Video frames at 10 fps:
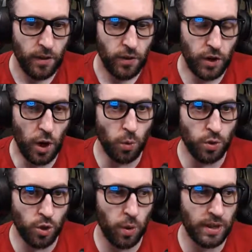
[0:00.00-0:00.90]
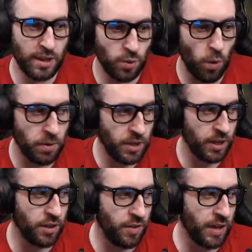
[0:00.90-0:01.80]
you know, doing this one
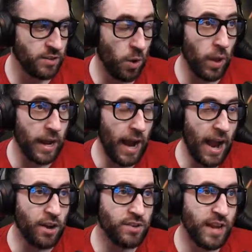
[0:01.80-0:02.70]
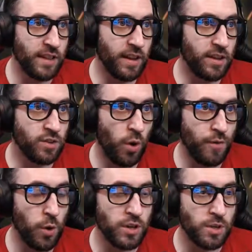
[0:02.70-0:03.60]
particular thing? So like, I understand, so if
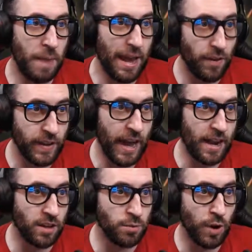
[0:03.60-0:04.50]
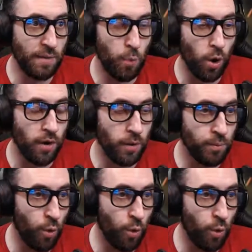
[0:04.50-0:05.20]
you expand on the Cataclysm, you have more